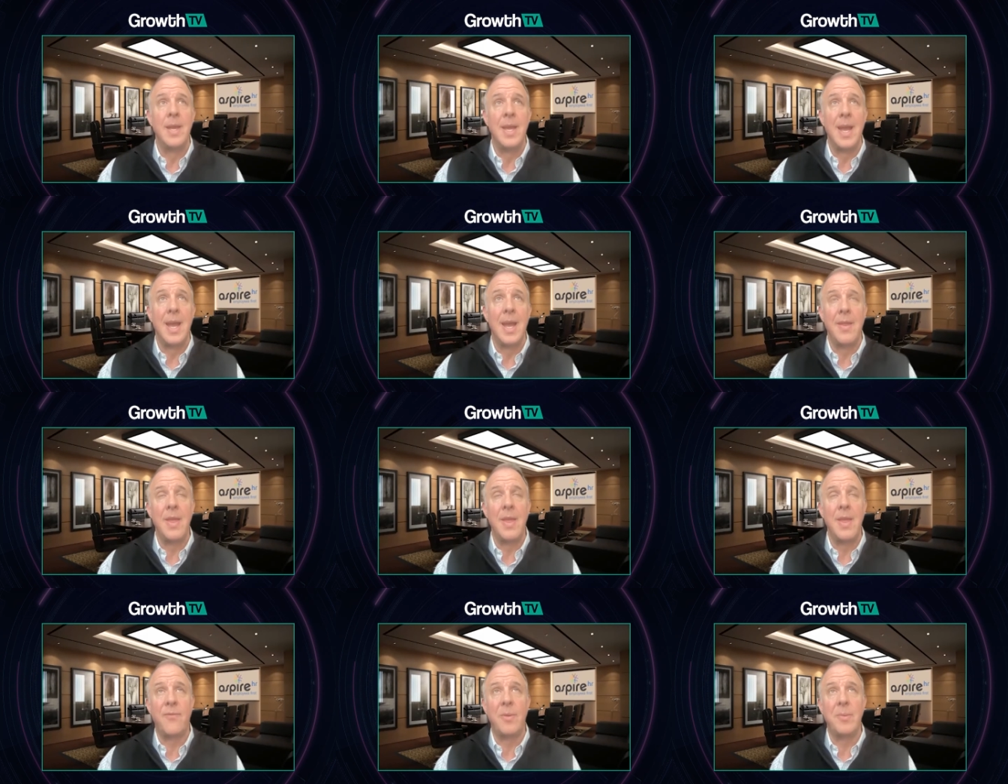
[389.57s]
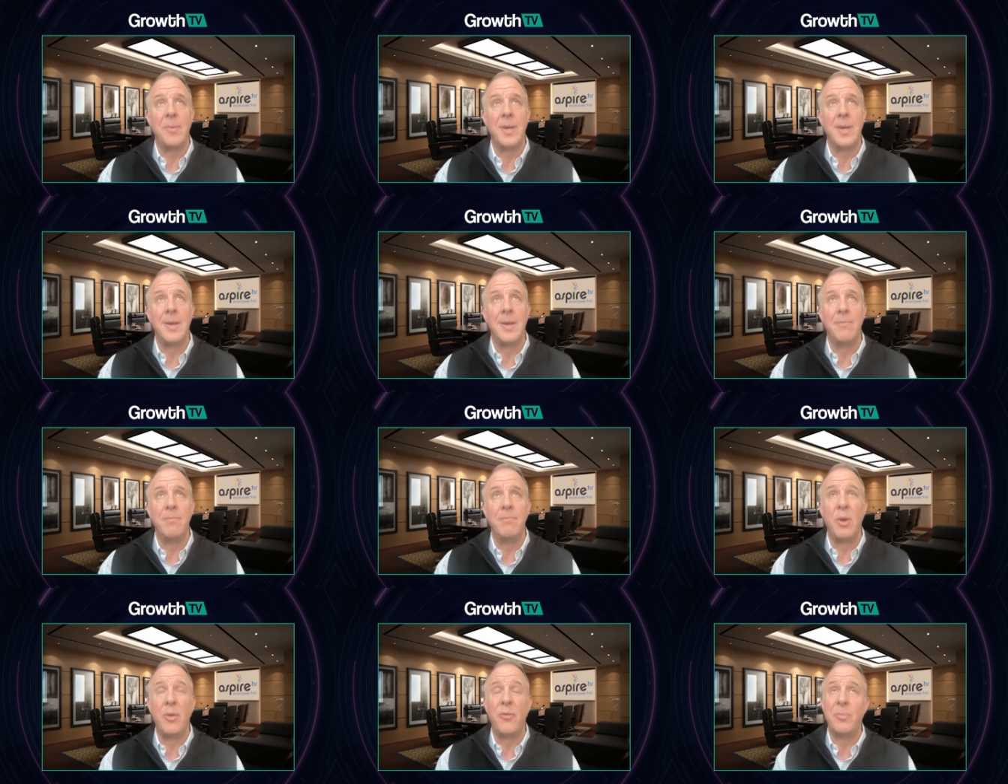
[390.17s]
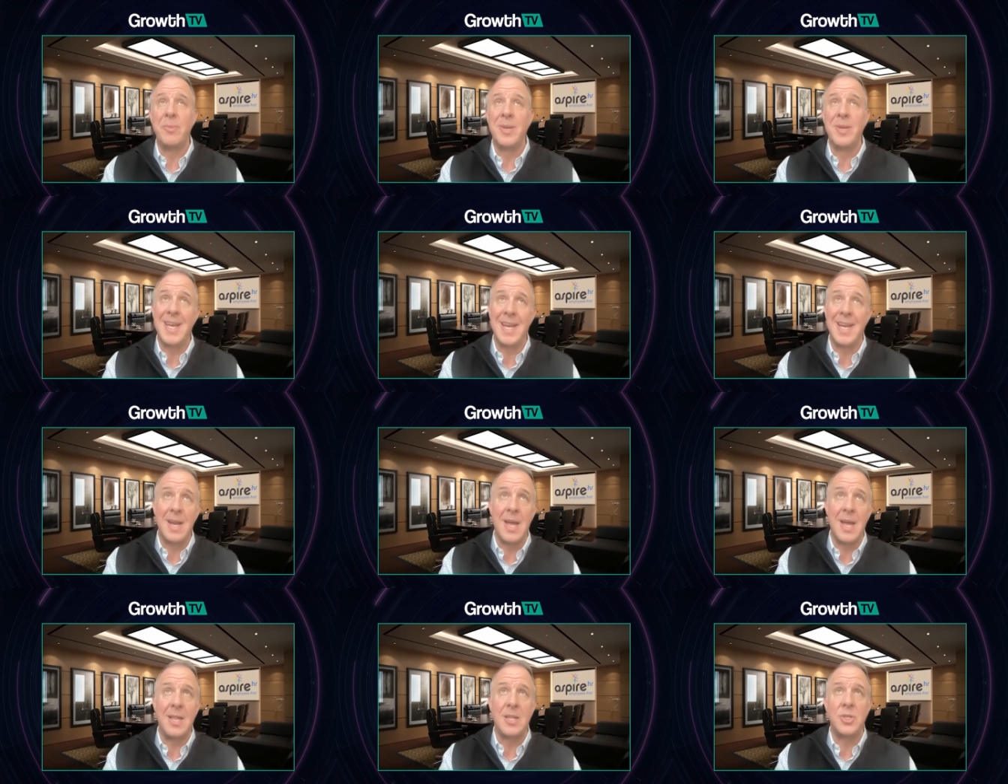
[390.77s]
and I think from a both from a
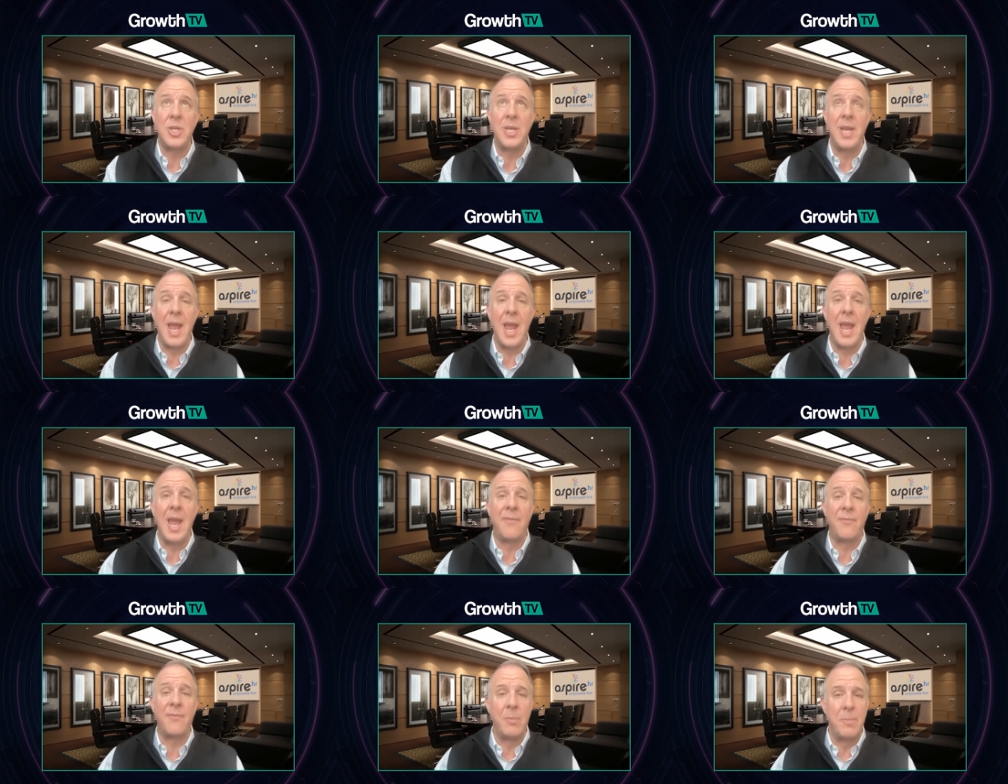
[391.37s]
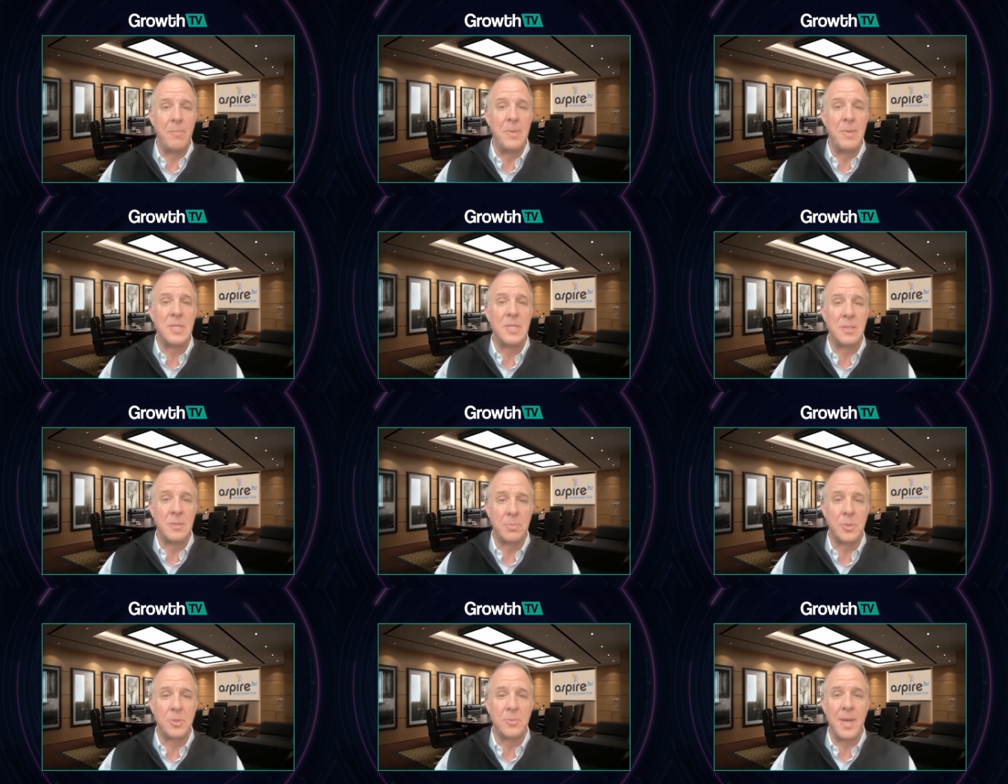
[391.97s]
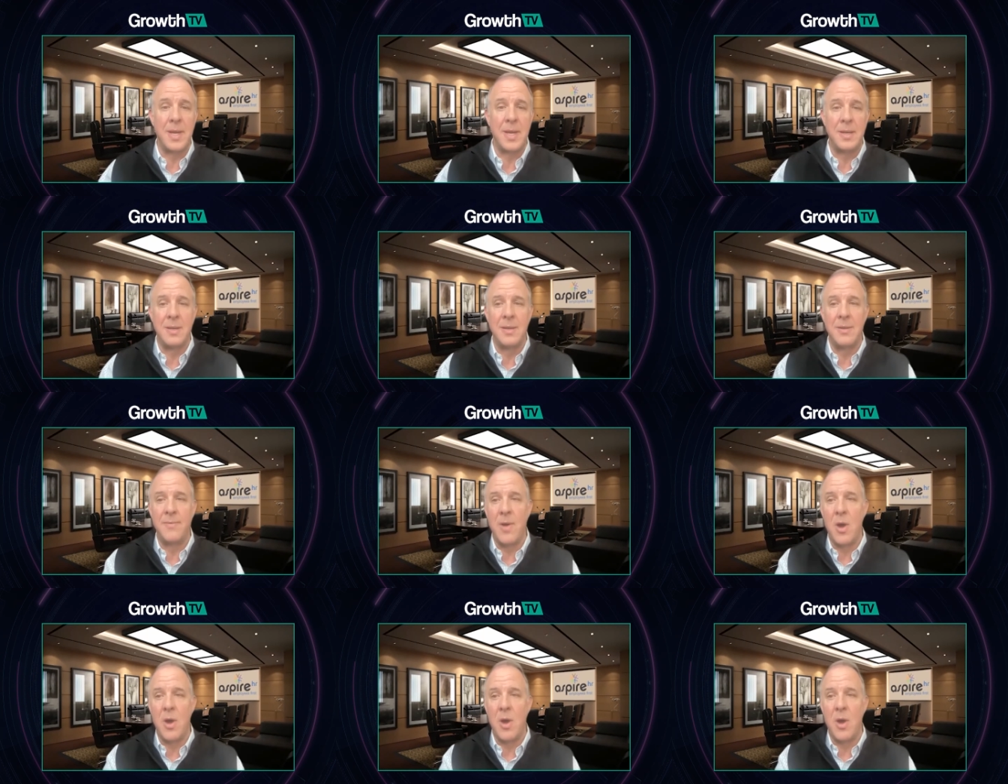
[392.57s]
technology and from a business perspective,